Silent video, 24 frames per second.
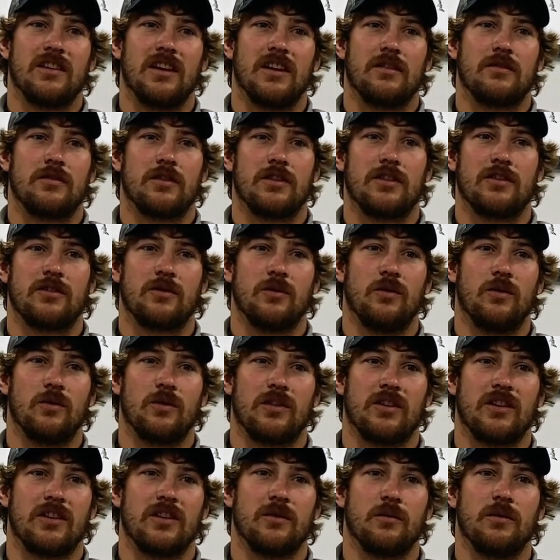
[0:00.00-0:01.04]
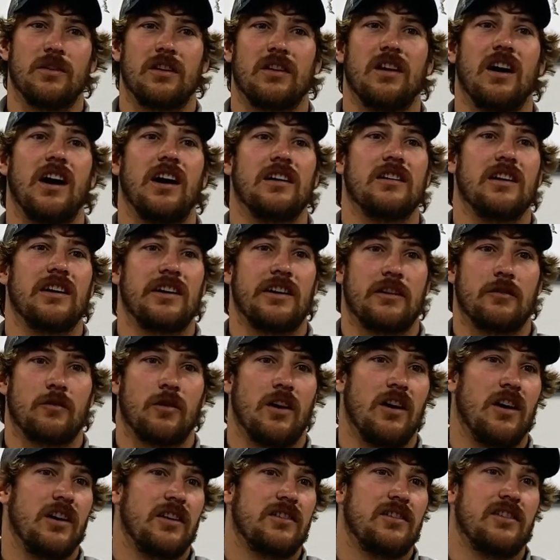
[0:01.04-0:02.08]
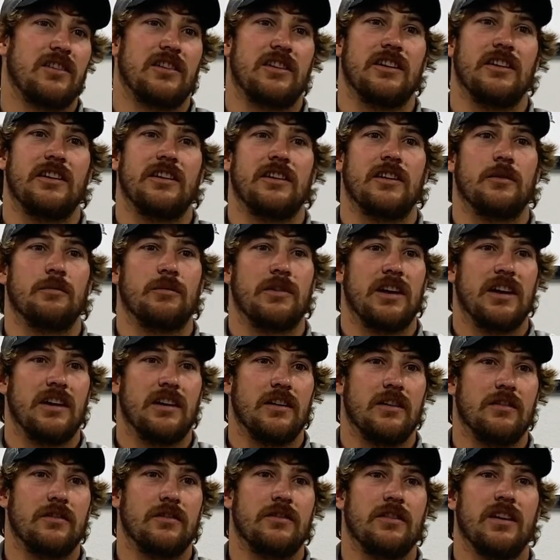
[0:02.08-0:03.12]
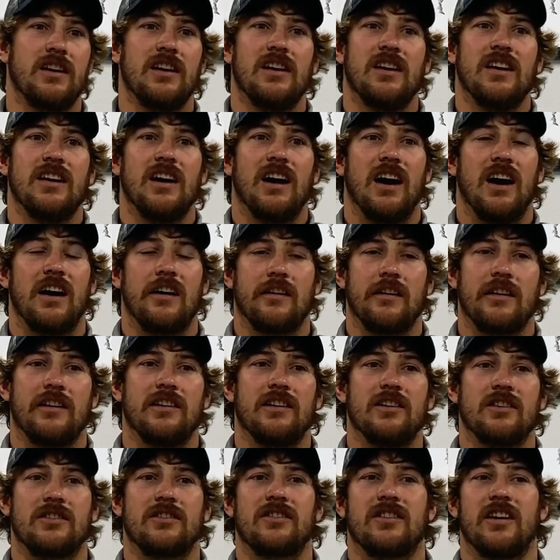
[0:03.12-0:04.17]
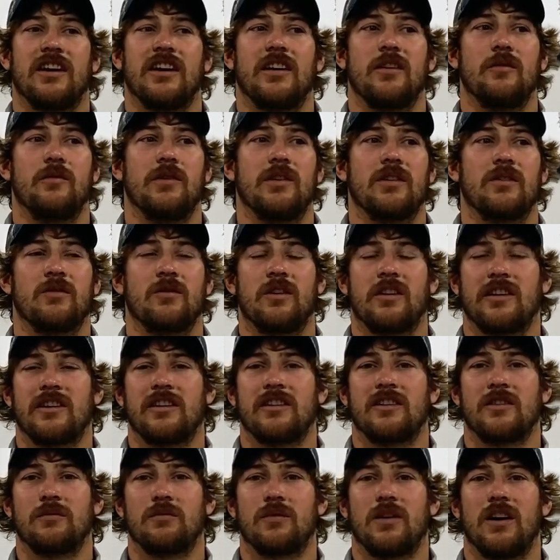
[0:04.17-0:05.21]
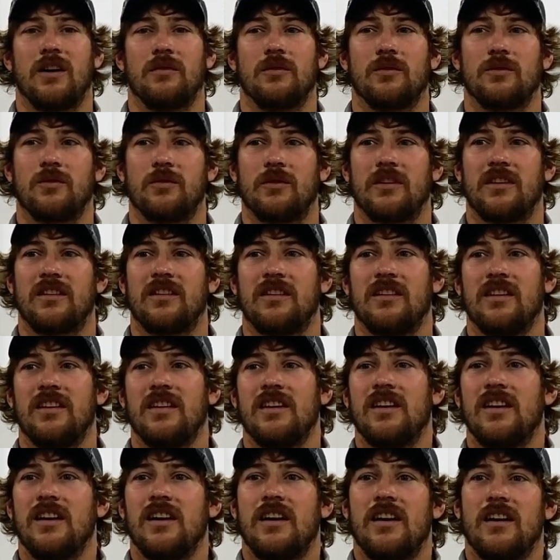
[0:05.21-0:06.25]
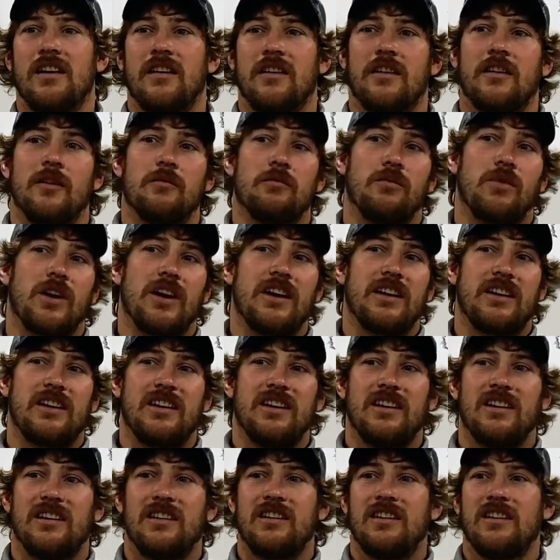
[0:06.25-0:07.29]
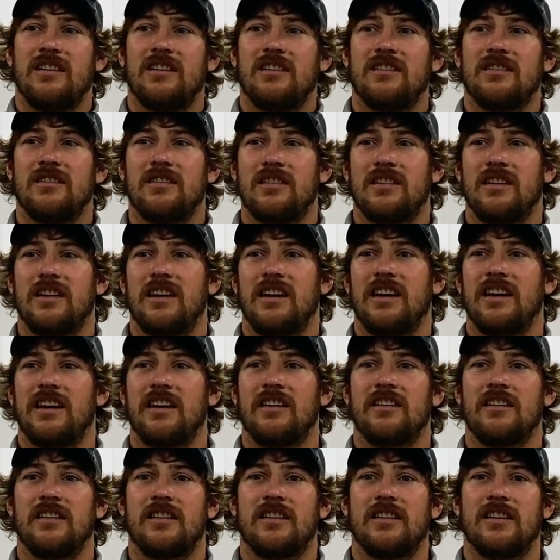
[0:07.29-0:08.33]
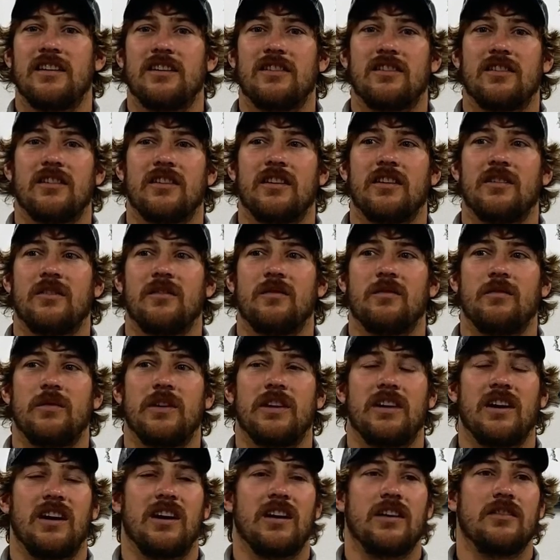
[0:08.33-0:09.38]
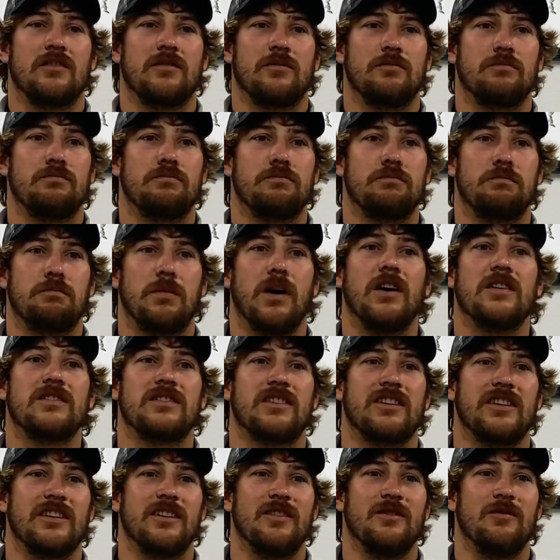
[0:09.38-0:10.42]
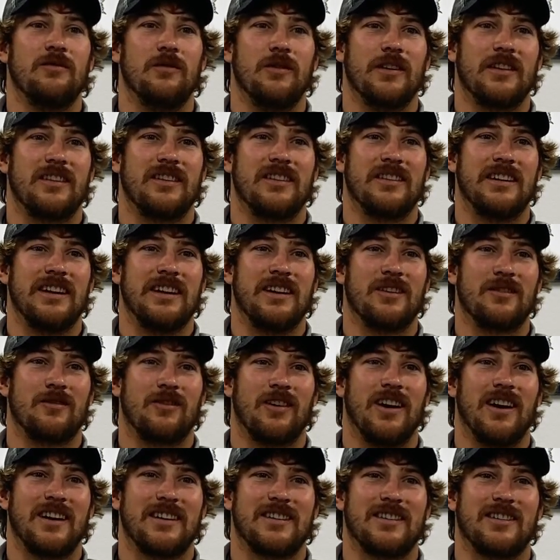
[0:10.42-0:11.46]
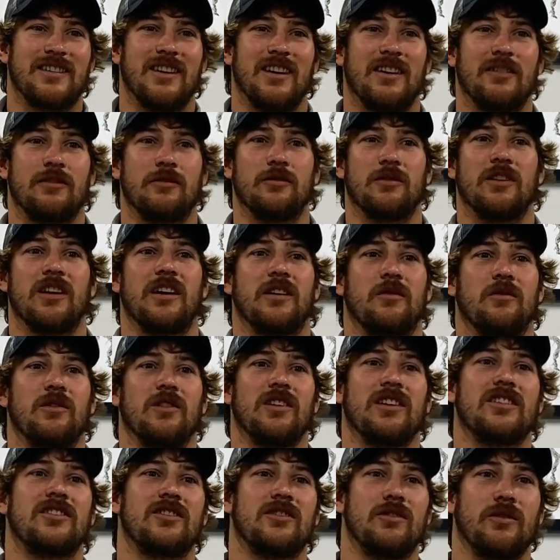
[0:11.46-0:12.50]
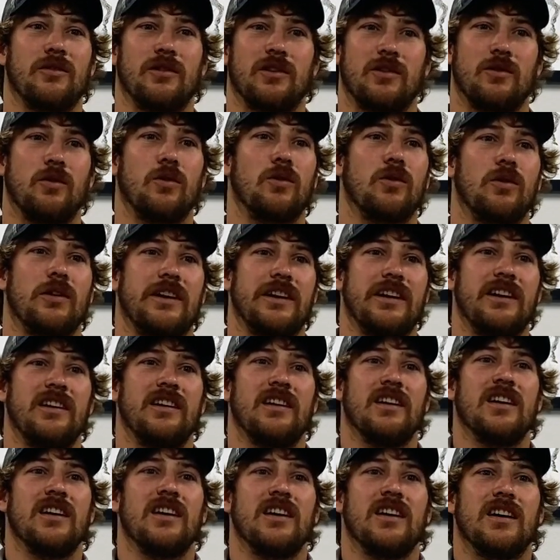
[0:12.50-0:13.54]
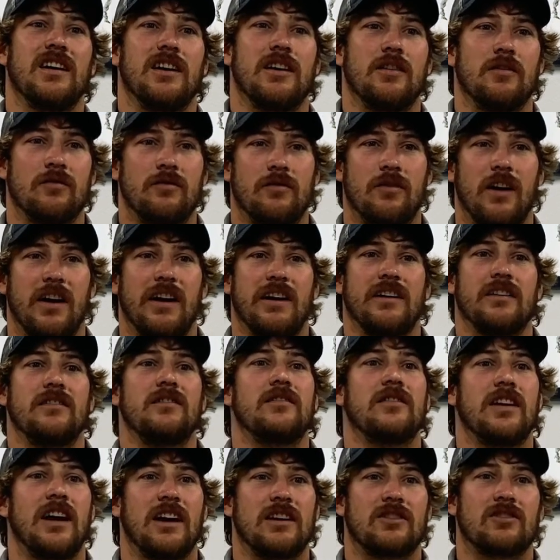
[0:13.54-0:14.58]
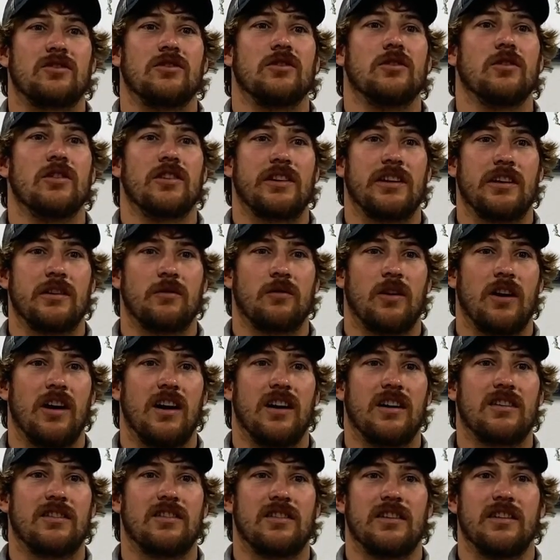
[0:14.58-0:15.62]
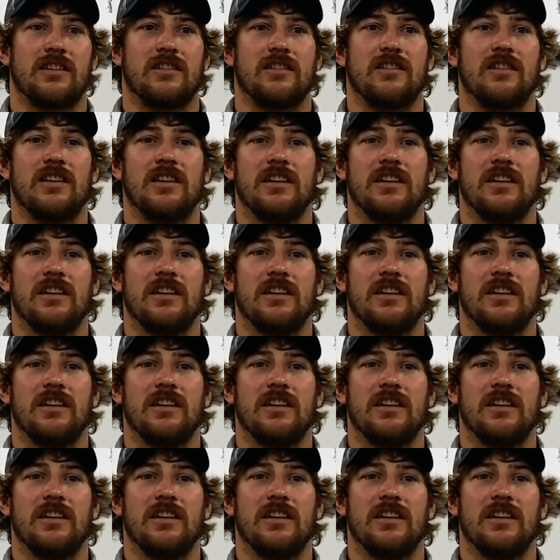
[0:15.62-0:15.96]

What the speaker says: first corner with highlining rocks and getting them native out of the hillside. We were running into problems with them breaking and everything, so then we kind of punted with the native rock stuff, and we're like, well, let's go to a quarry and find natural looking rocks. And